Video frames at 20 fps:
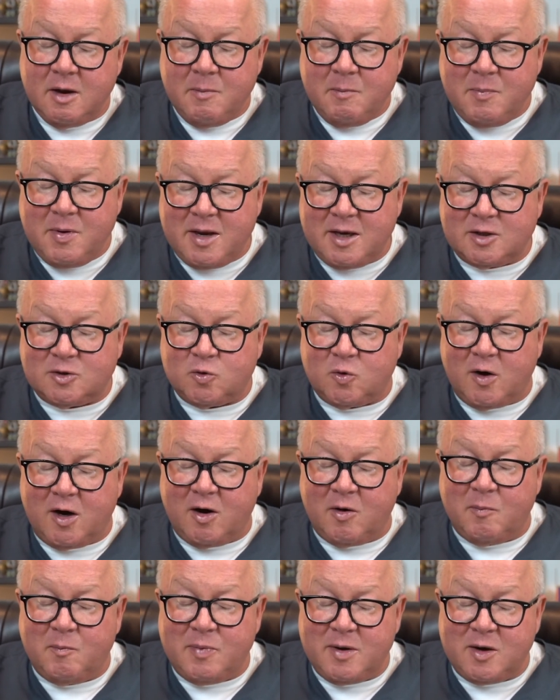
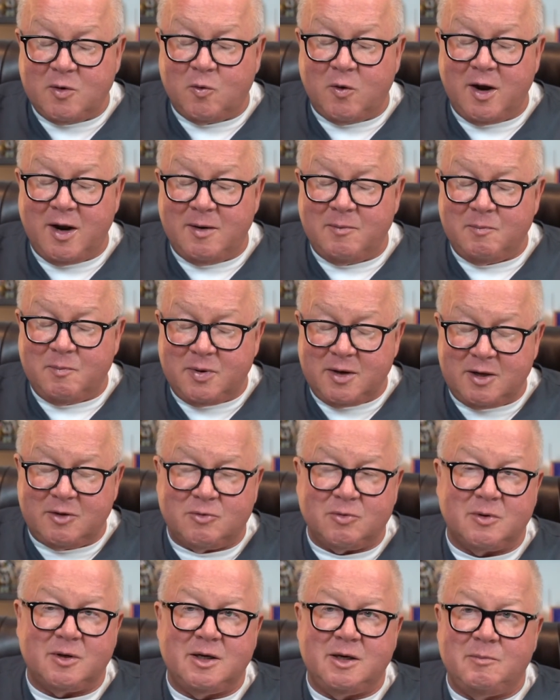B12, B1,
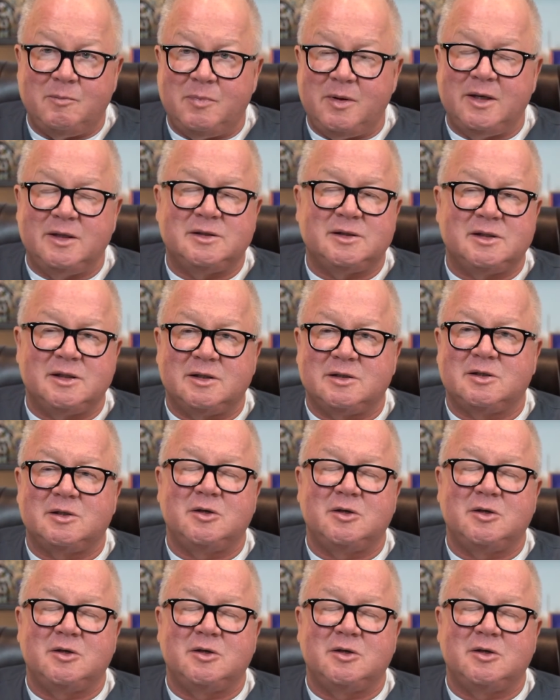B3, B6.